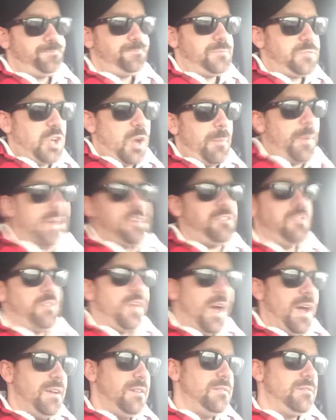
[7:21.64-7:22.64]
So I might do
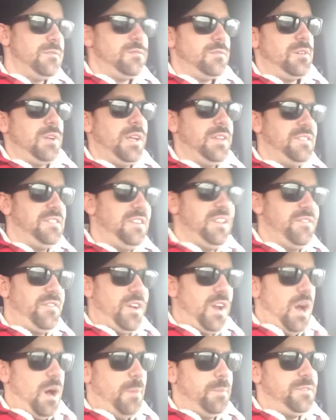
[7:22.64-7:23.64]
that and see if
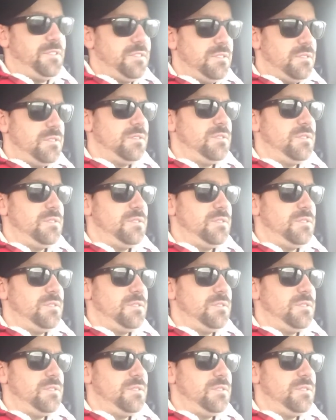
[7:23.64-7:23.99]
it helps.